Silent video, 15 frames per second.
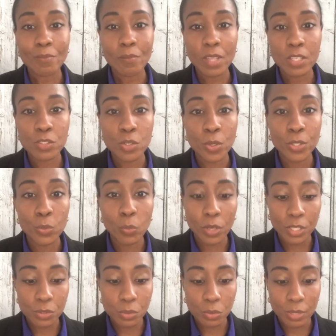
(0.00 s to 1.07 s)
So you want
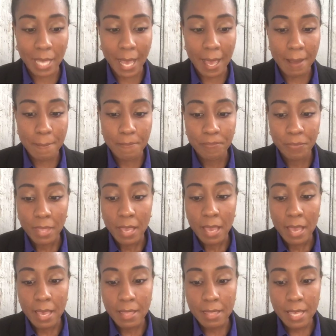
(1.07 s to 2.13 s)
to do that.
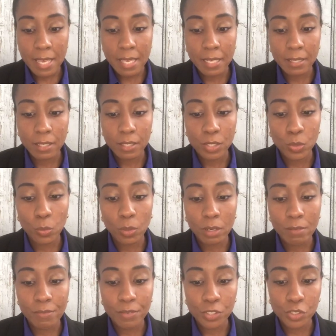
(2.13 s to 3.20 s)
And then you want to
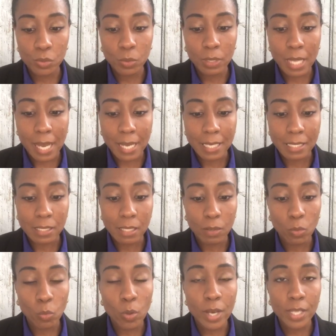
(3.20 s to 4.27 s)
visualize
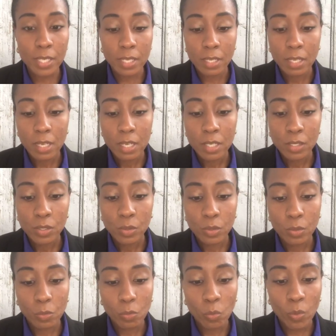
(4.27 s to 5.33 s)
what
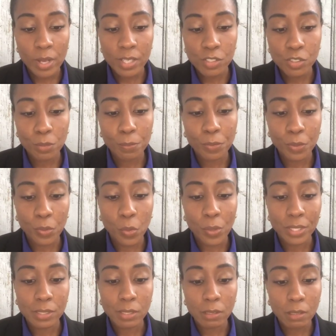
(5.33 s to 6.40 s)
is your book going
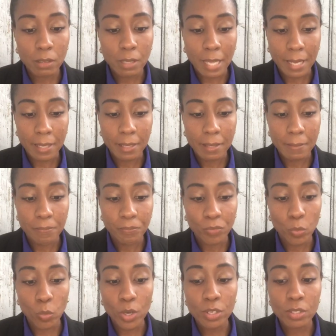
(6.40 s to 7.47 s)
to look like?
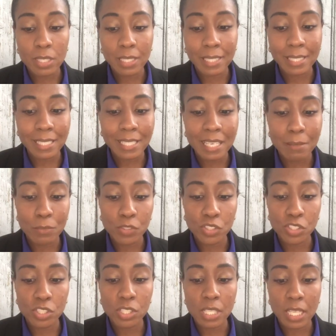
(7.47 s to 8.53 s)
What are the key
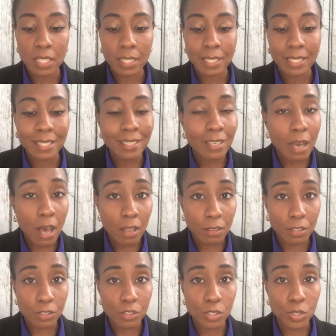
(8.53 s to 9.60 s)
images and the key
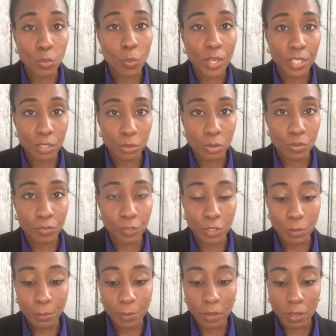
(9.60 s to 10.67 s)
colors you want to use for your
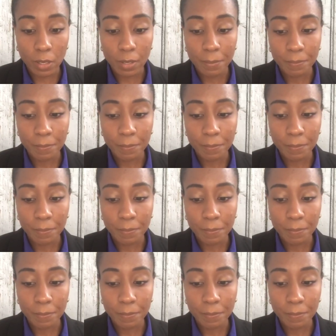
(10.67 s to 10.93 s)
book?